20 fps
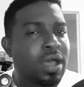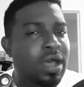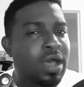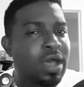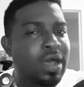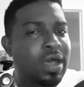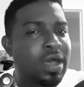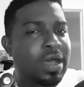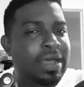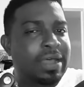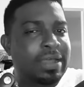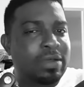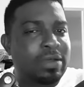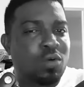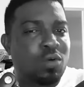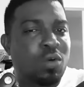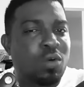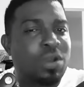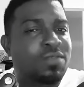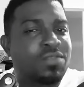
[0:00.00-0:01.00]
one
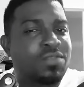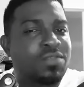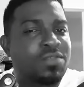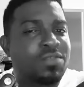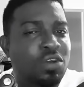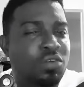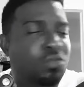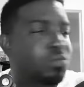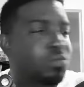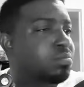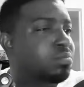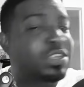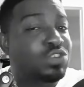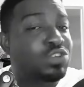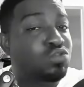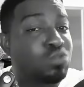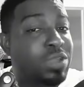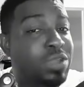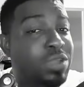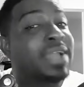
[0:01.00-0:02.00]
of your Mitsurugi
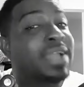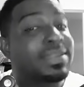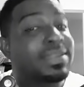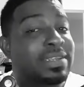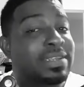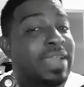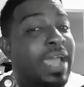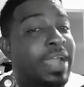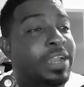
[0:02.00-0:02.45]
cards in hand,